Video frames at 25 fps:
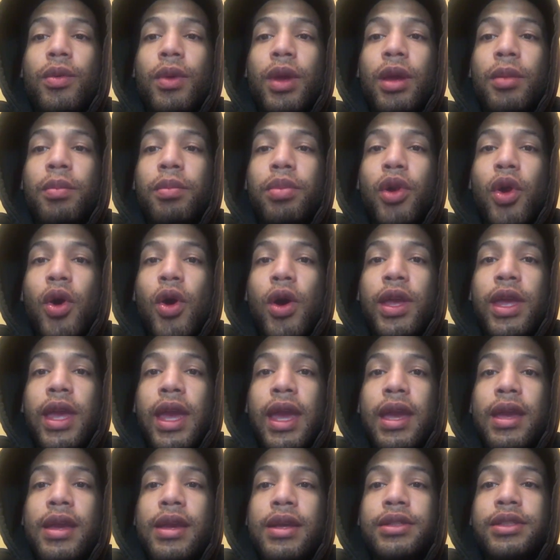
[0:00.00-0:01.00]

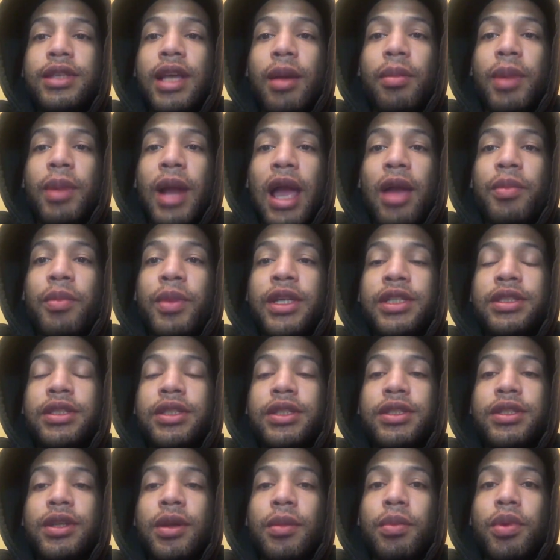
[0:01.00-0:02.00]
employees that black
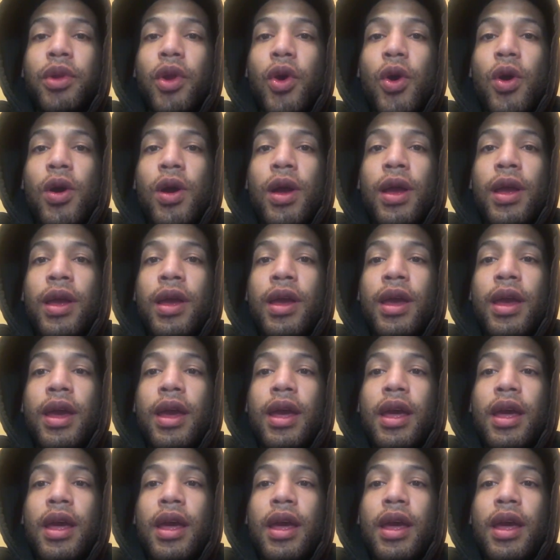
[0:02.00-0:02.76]
businesses employ.